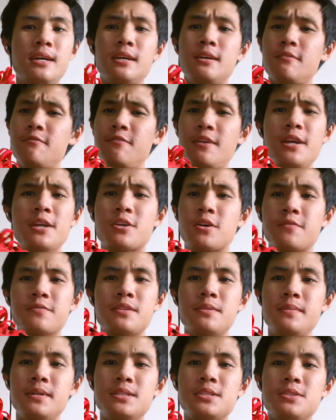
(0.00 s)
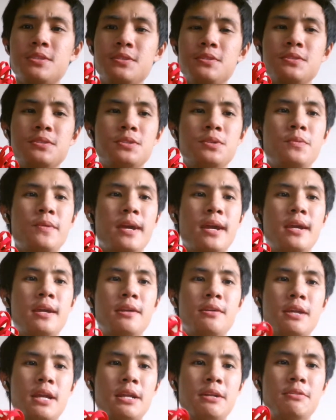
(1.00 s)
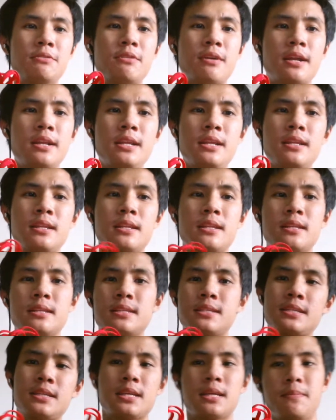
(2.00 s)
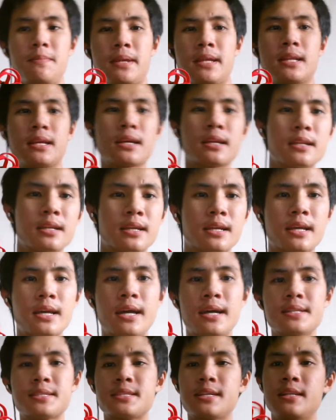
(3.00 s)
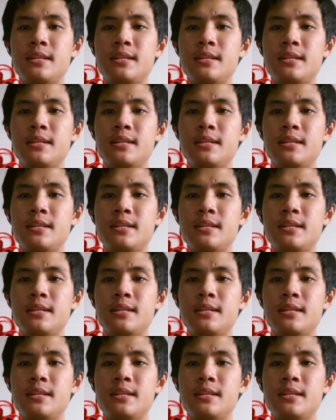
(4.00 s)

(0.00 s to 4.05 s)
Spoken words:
very comfortable to wear and run in. So you can make the cuts and